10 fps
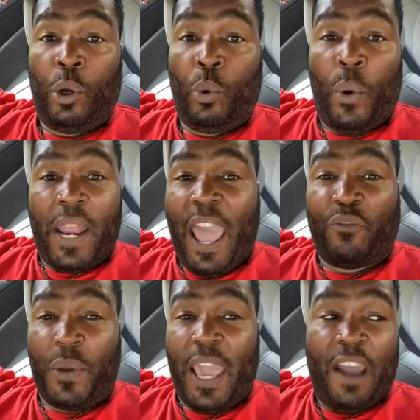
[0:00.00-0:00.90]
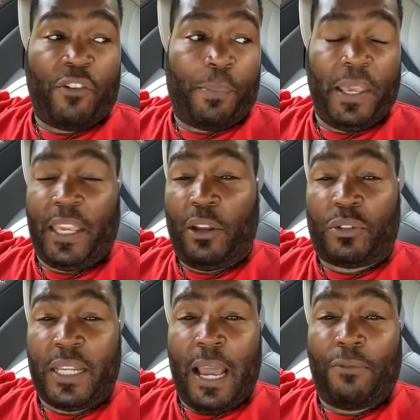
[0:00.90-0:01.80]
When have we ever been
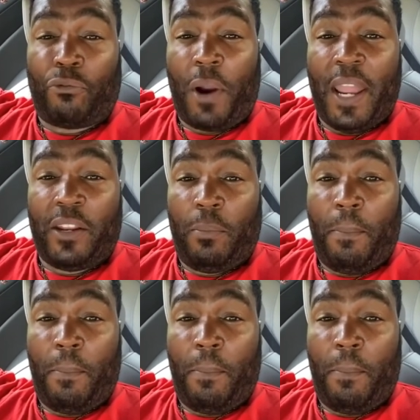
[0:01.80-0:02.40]
guilty of random